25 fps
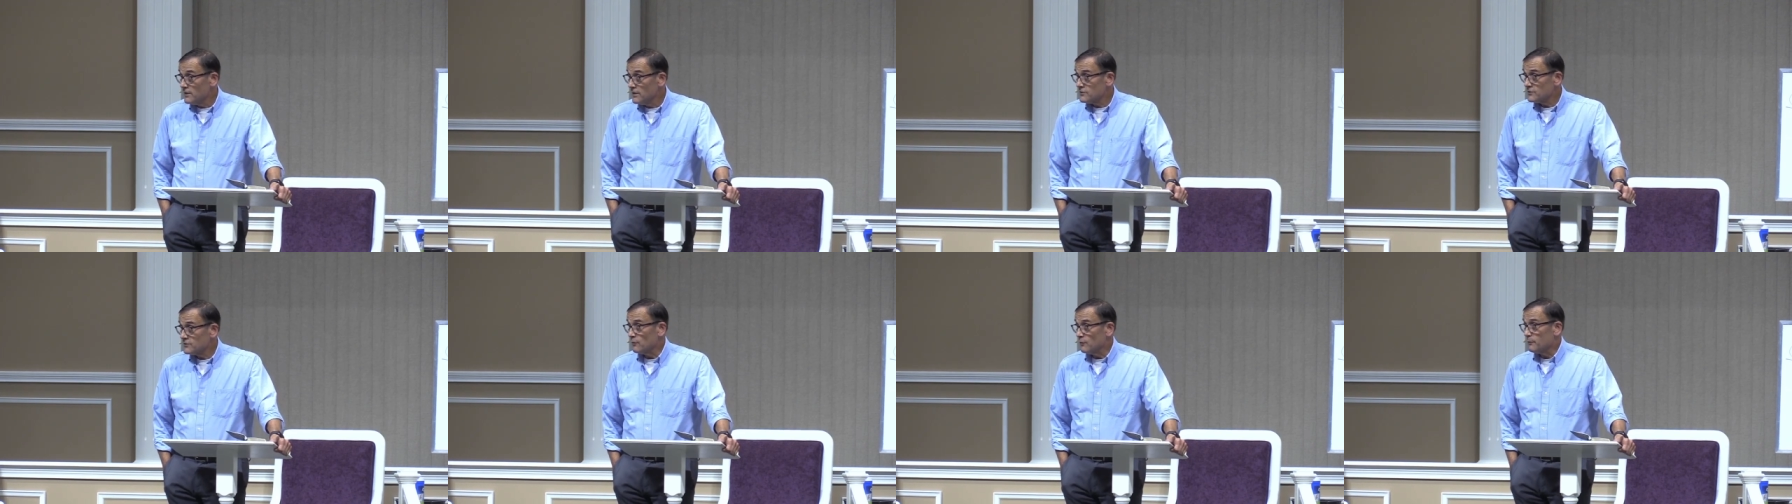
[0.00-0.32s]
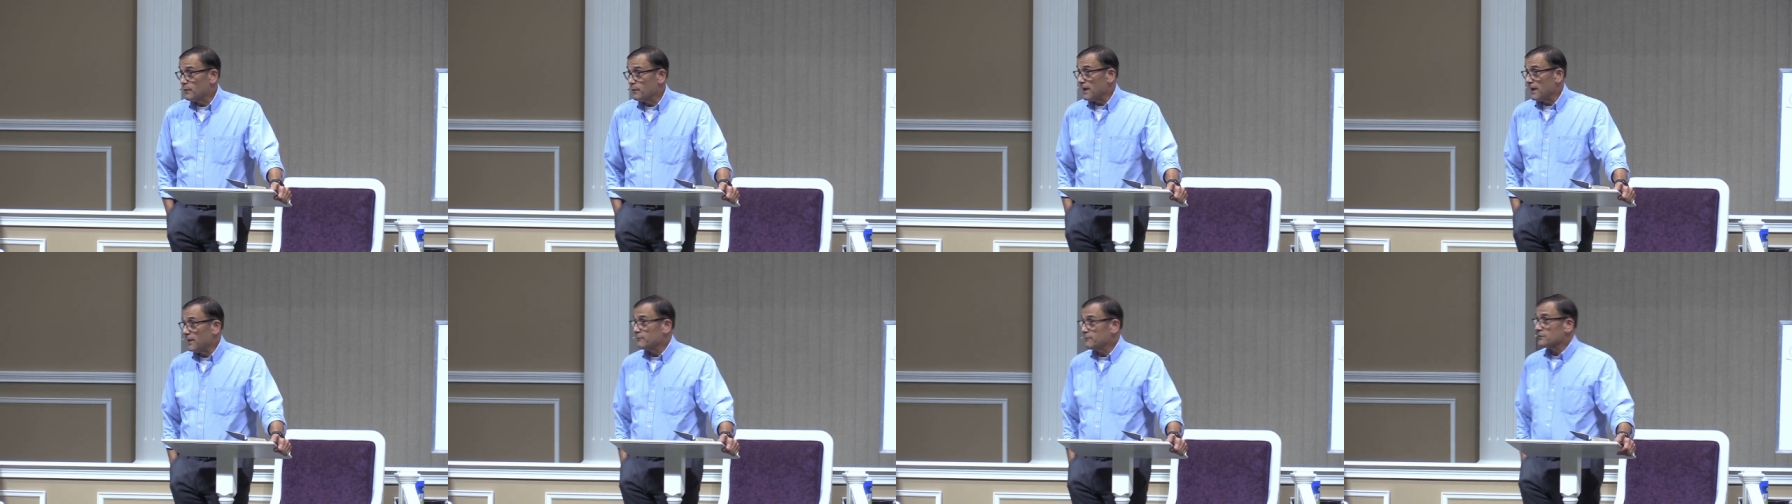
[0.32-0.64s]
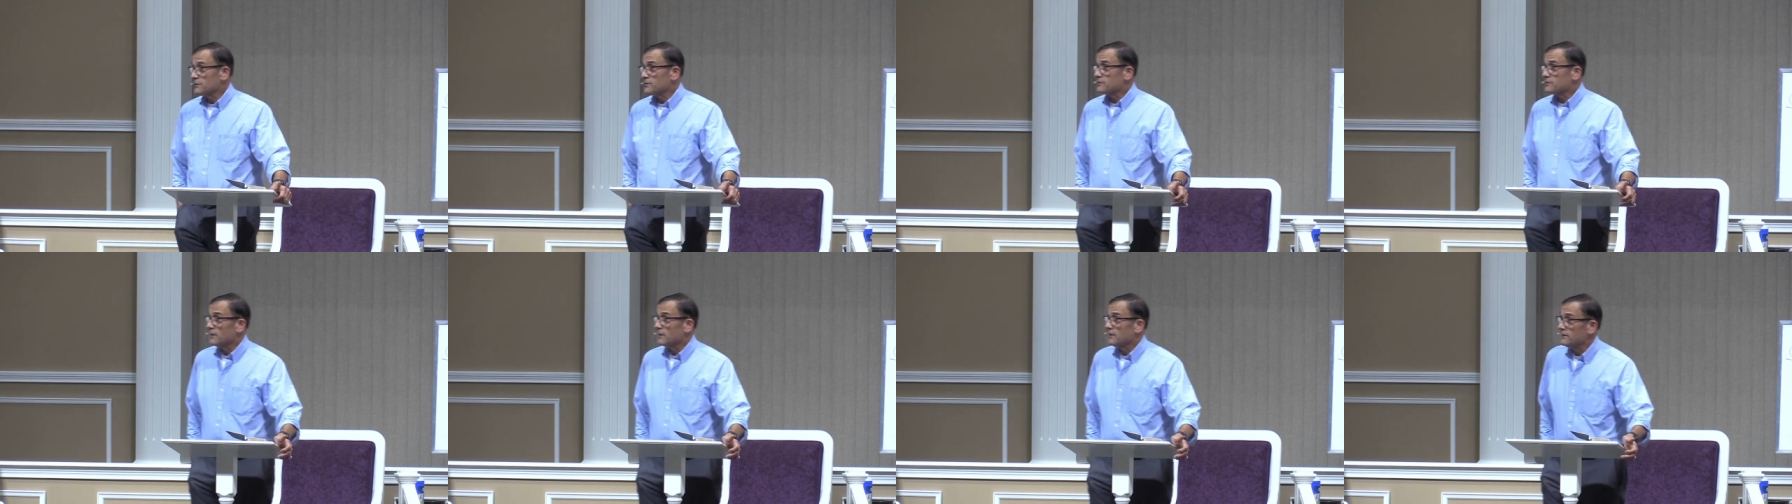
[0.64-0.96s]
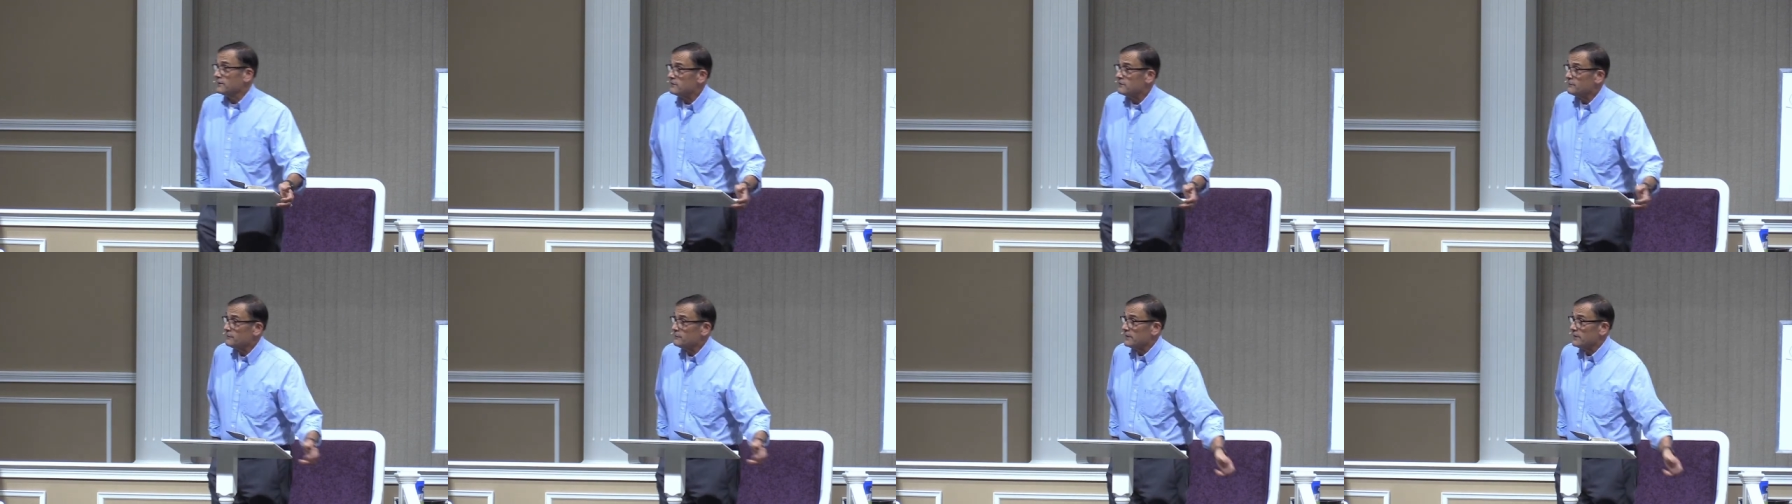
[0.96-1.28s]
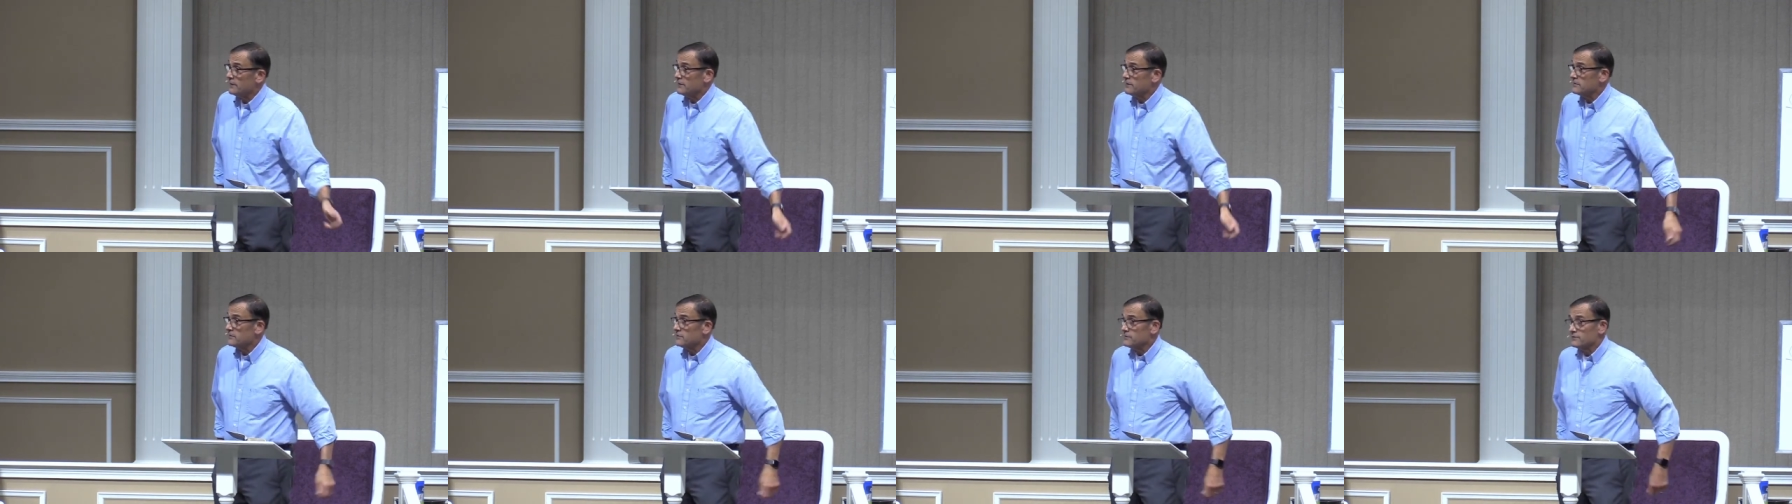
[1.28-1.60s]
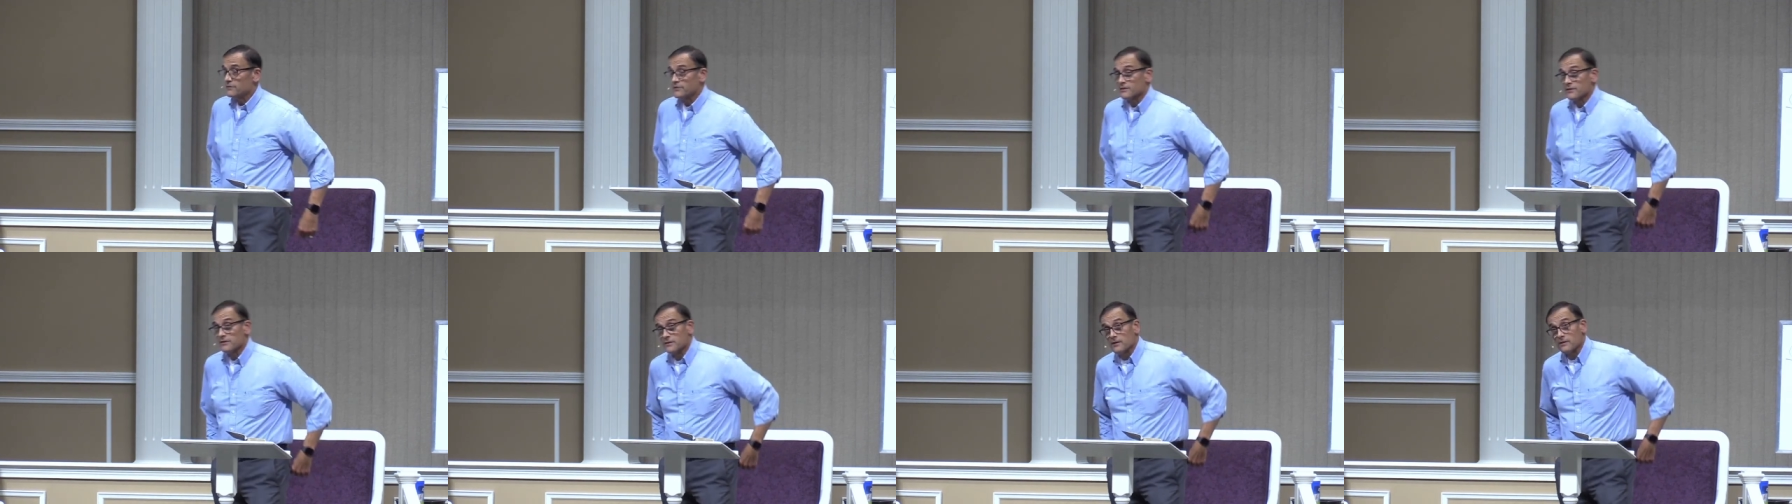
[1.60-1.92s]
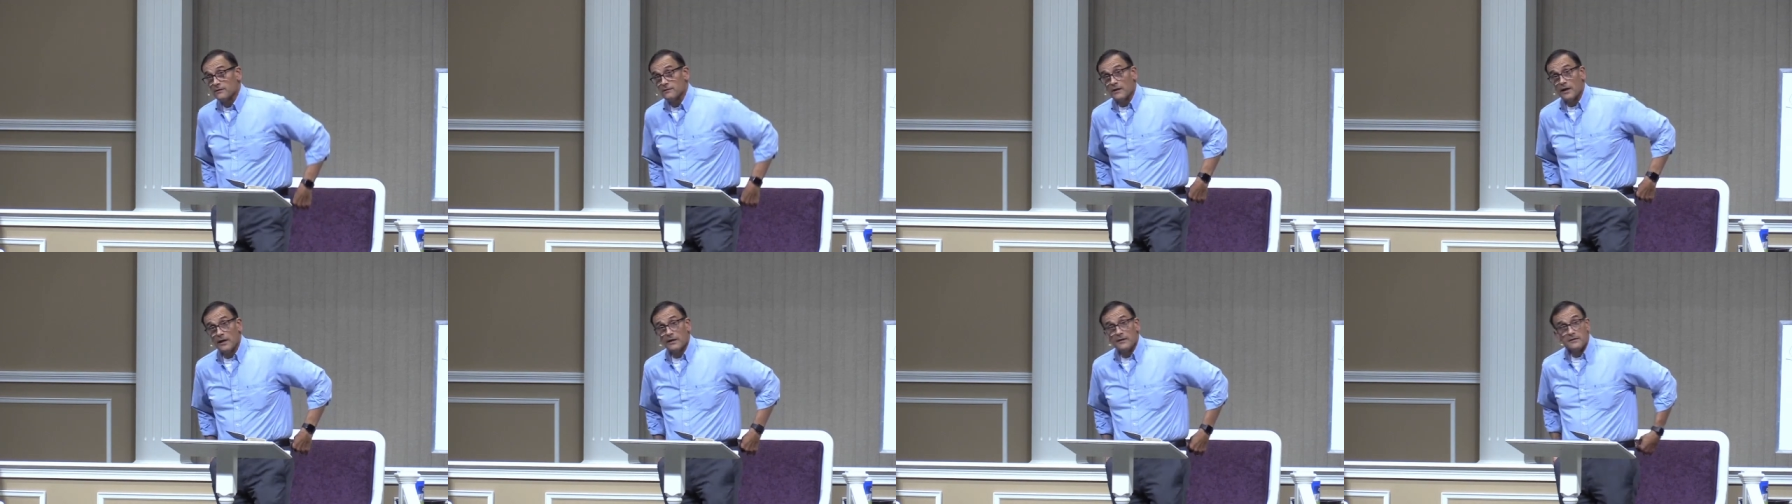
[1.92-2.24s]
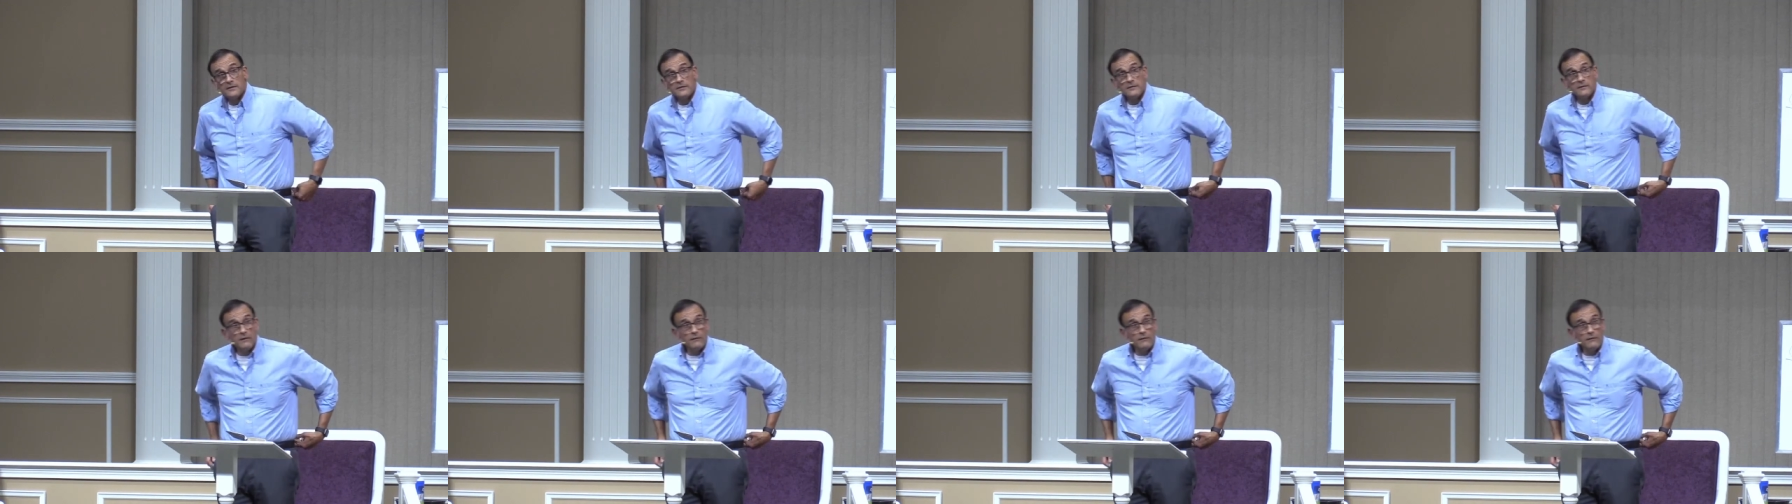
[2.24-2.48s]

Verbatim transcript: So, Bible study to me isn't just a nice